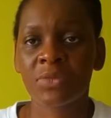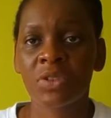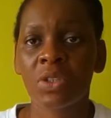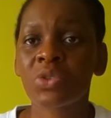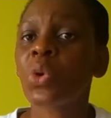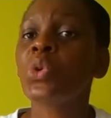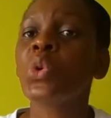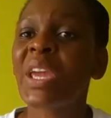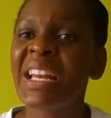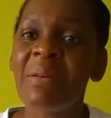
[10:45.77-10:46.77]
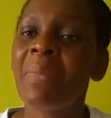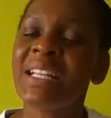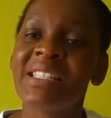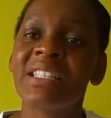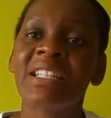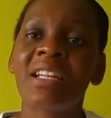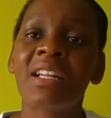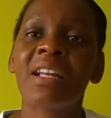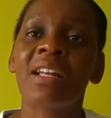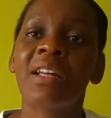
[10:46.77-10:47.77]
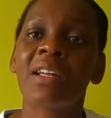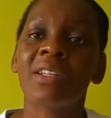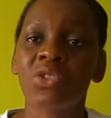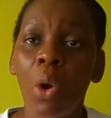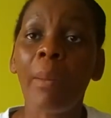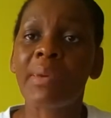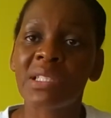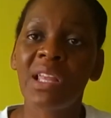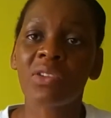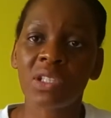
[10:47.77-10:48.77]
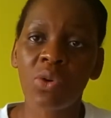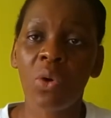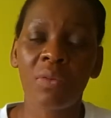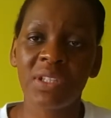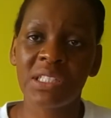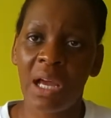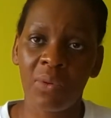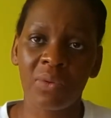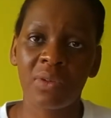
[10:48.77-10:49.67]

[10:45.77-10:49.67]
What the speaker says: So you can imagine, Job is now the talk of the town.